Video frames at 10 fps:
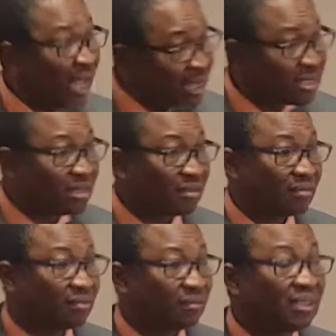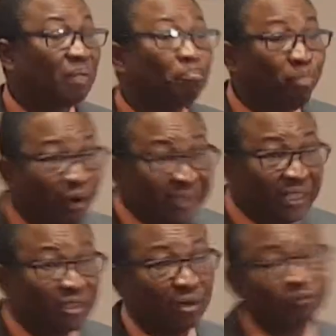Yes, the
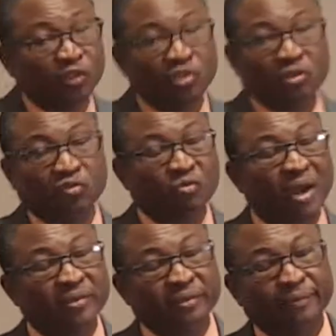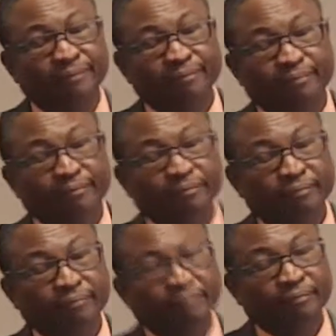body of Jesus
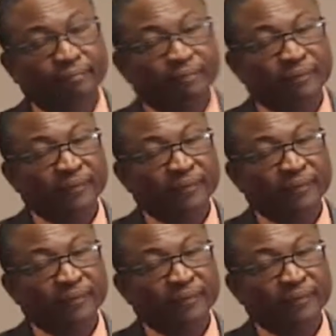Christ.